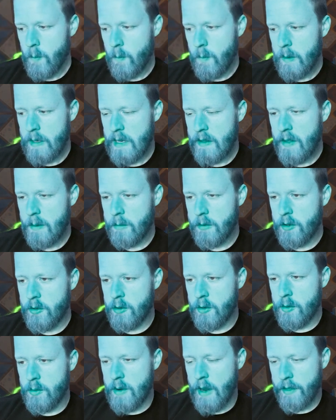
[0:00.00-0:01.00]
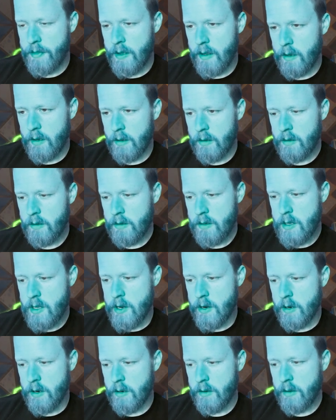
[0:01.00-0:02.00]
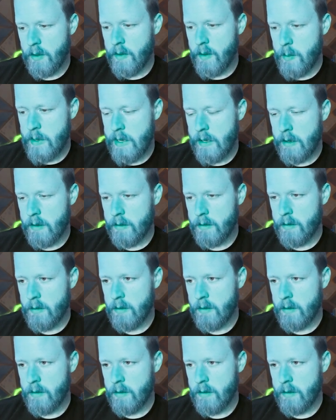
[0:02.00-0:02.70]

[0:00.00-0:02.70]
We need them to do nothing here, and then we can...